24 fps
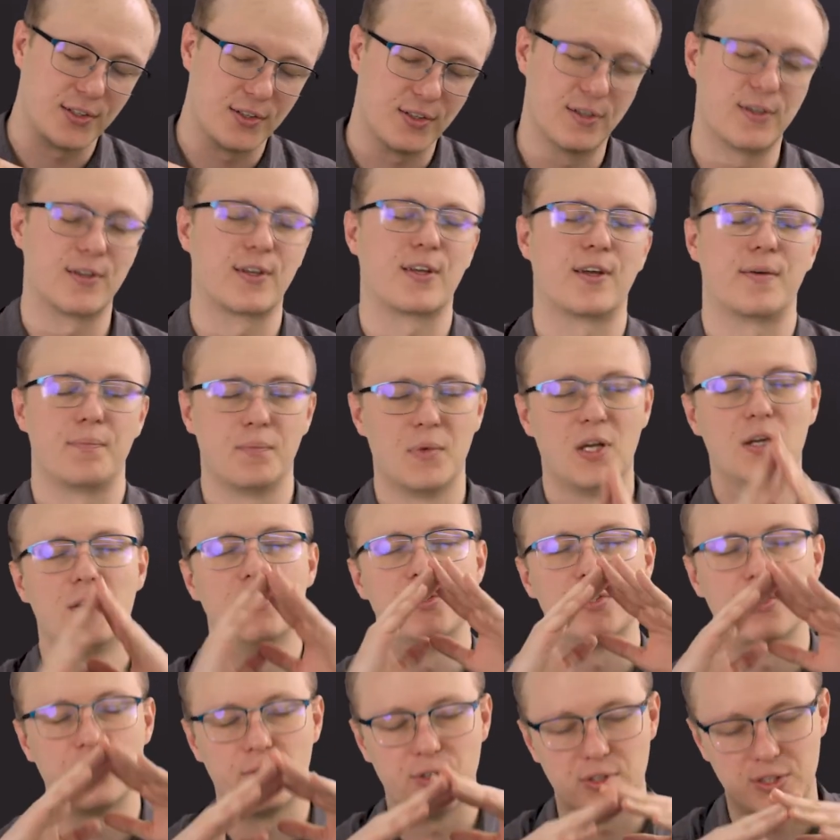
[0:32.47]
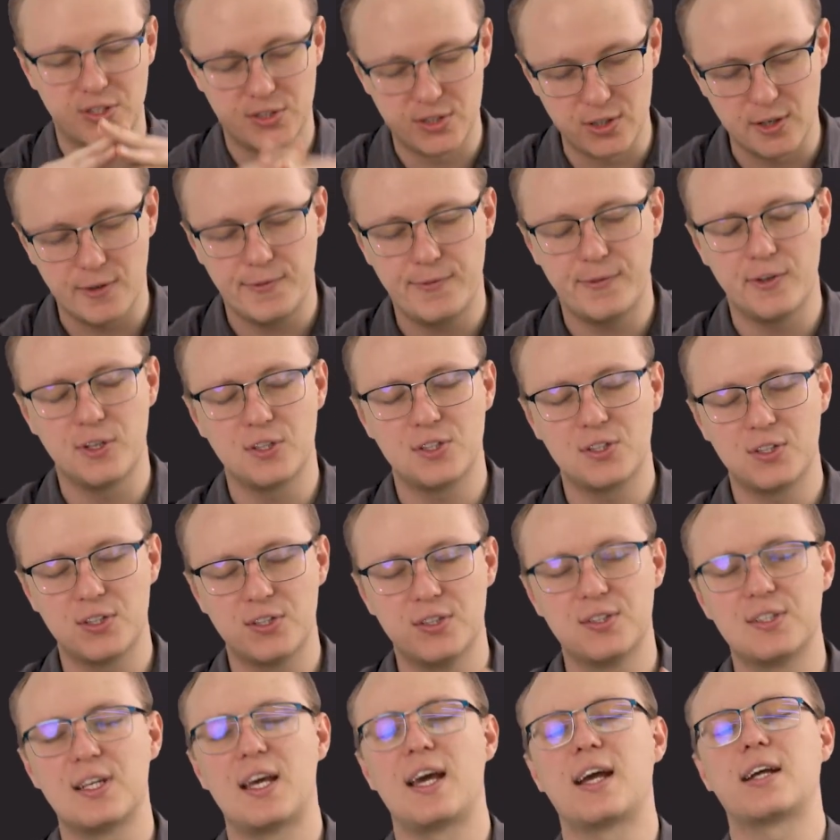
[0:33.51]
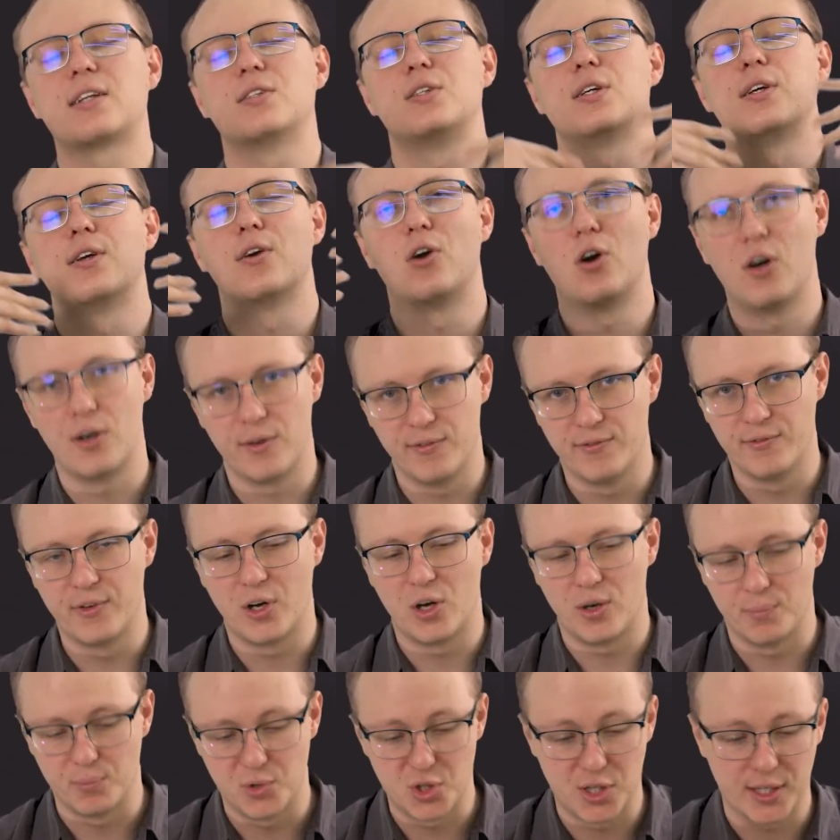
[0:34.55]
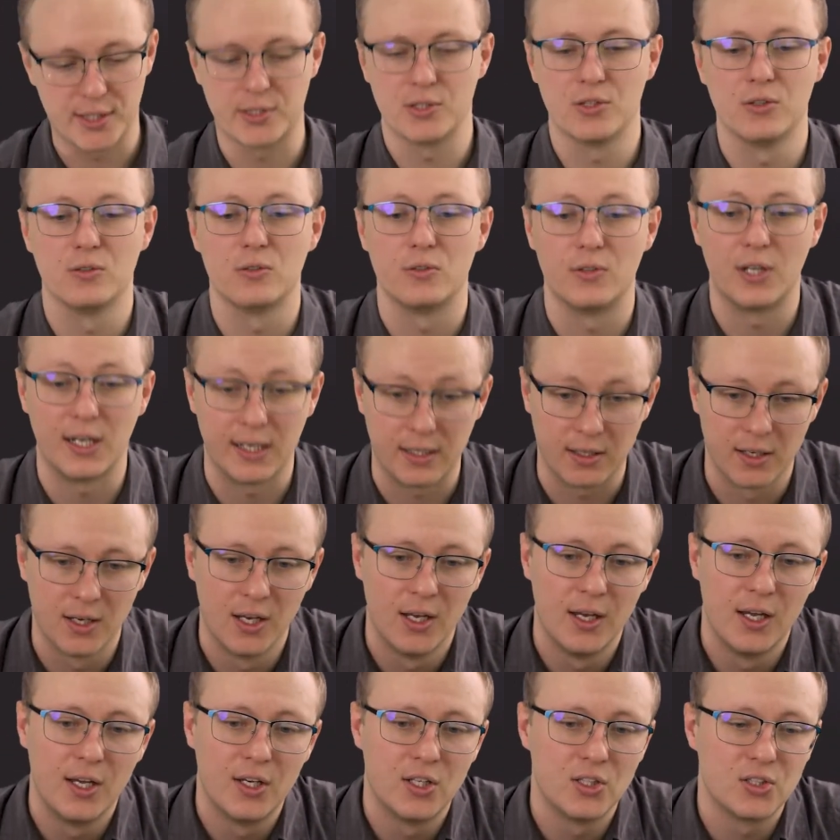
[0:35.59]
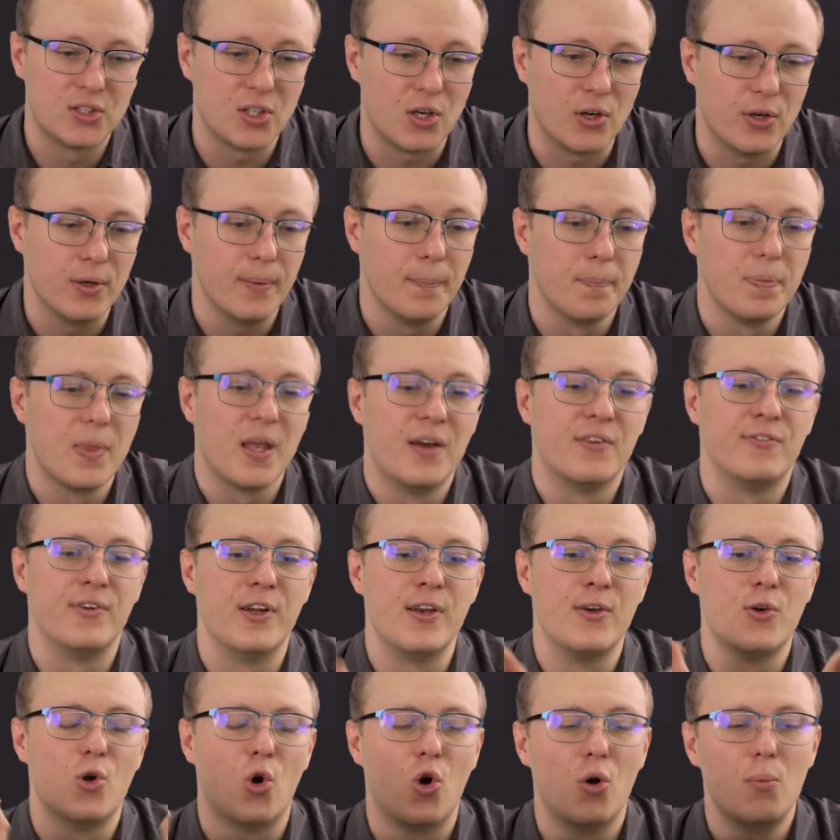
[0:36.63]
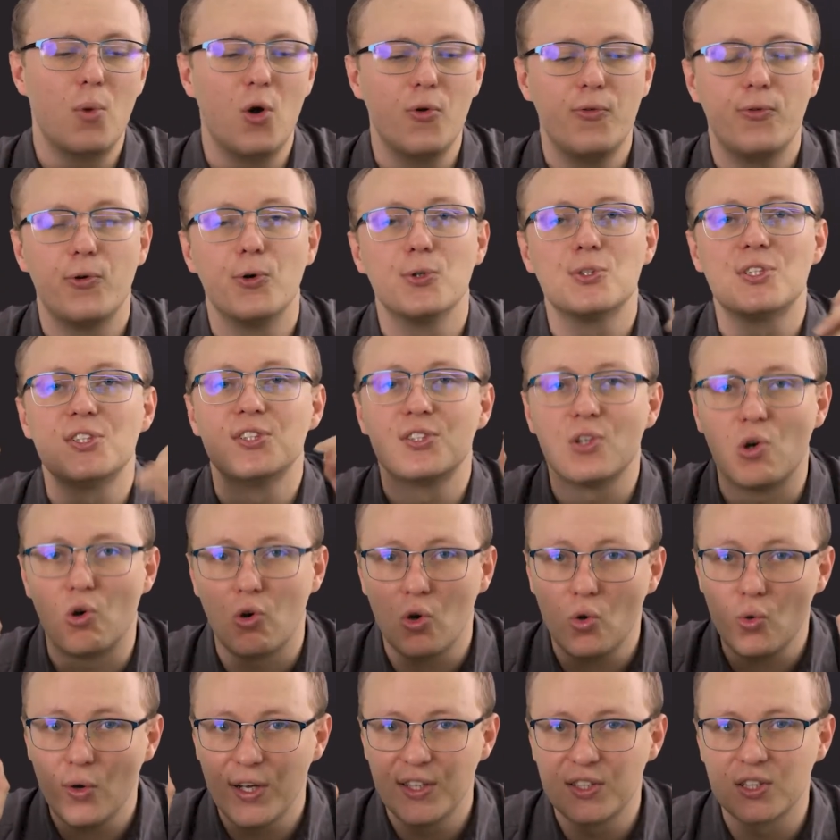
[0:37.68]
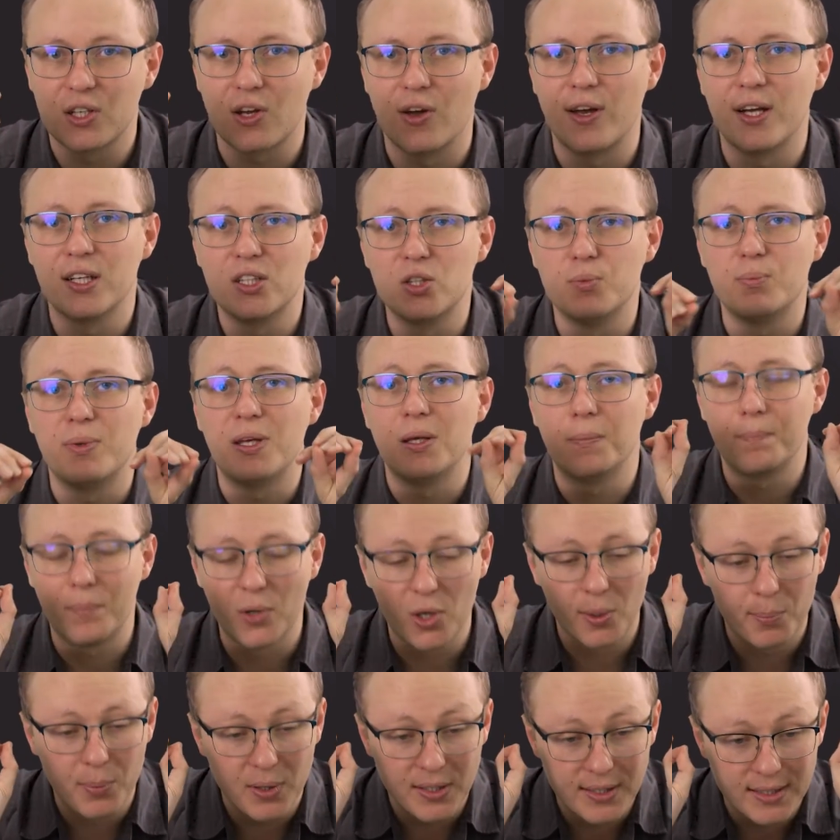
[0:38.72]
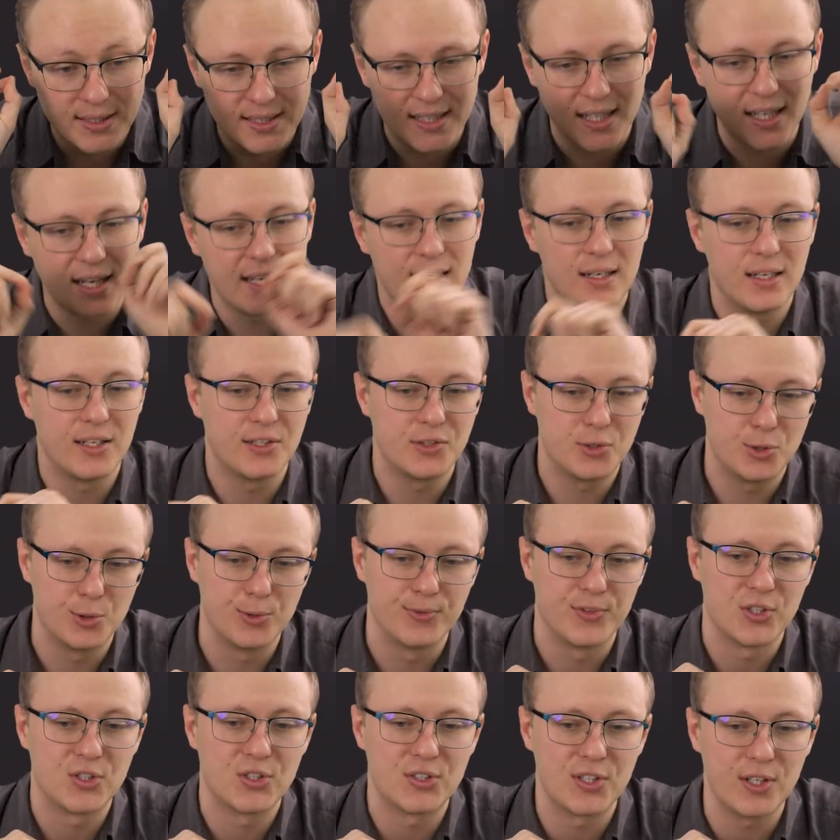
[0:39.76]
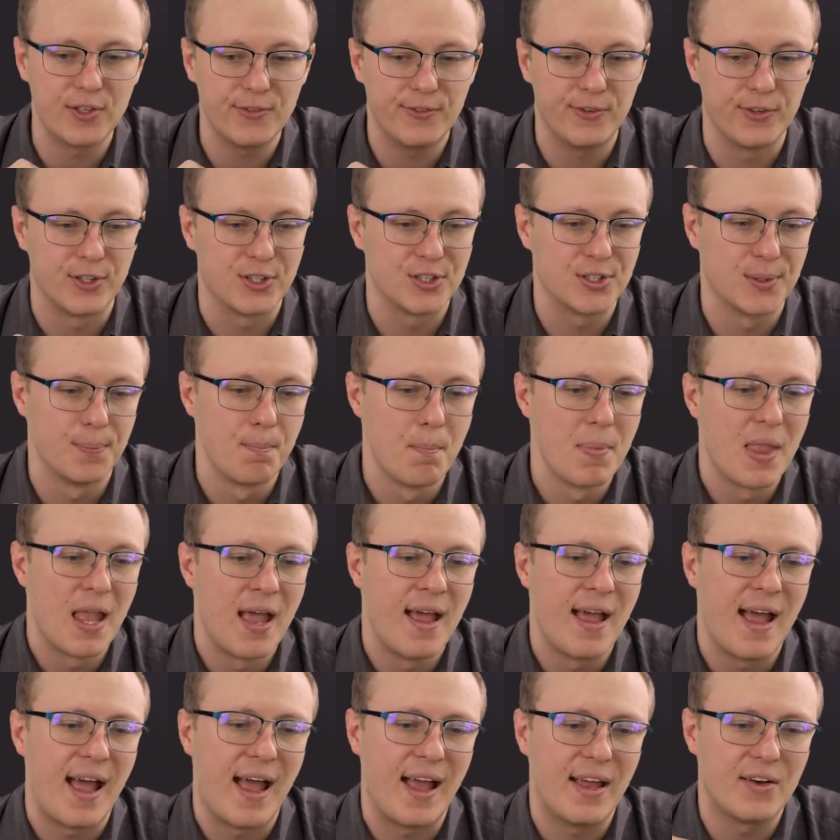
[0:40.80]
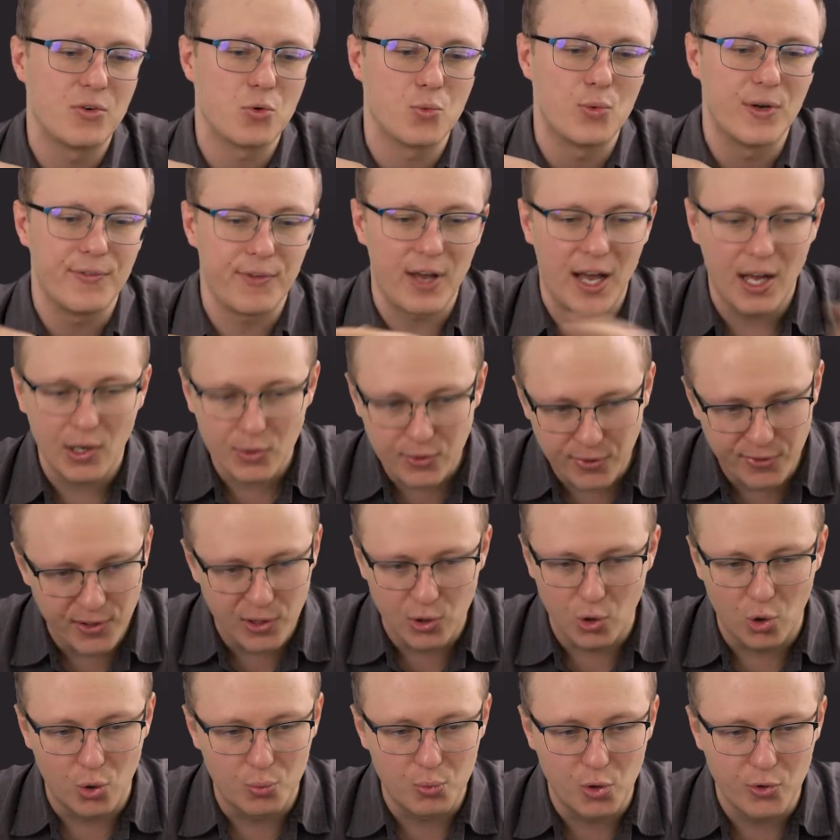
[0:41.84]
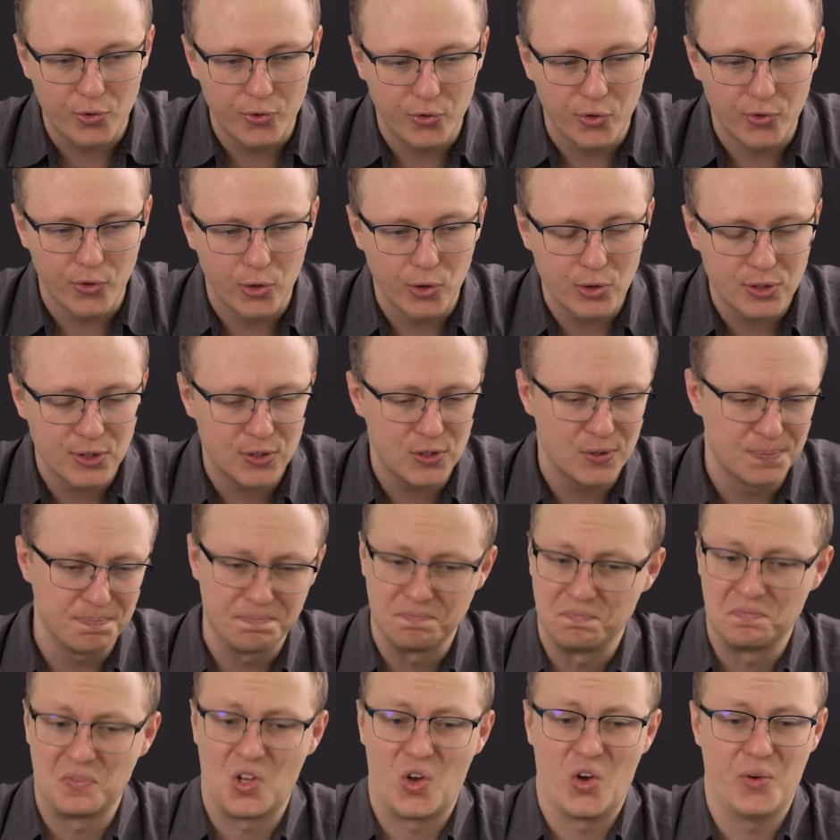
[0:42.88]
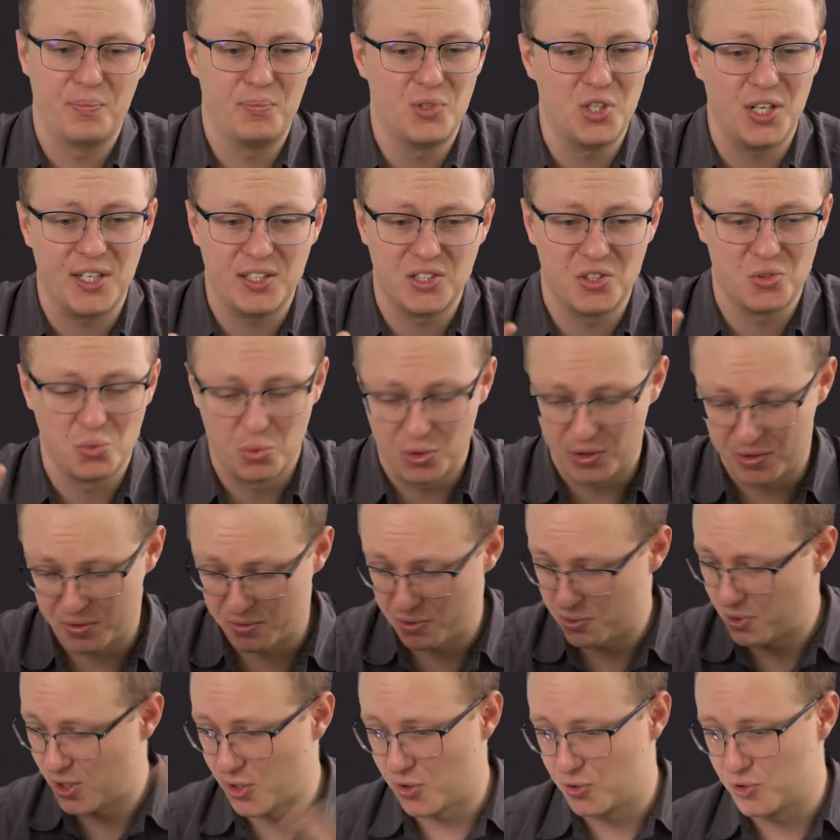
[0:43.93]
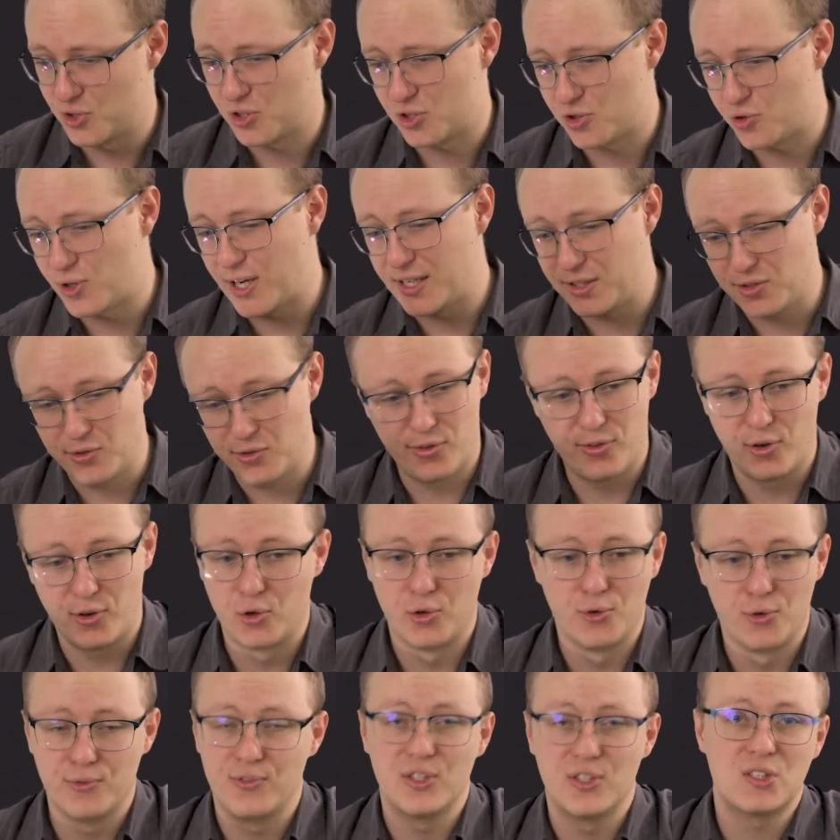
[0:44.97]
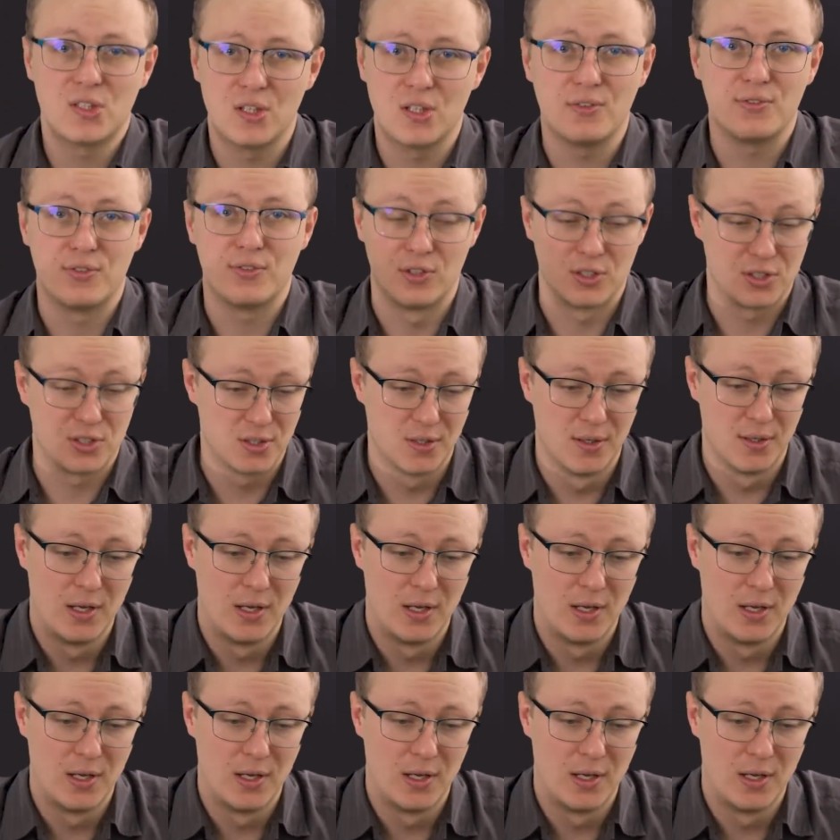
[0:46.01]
Okay, so the surface is acting on the object. Right. So the normal force is always going to be perpendicular to the surface. And without the normal force, objects would go straight through the surface.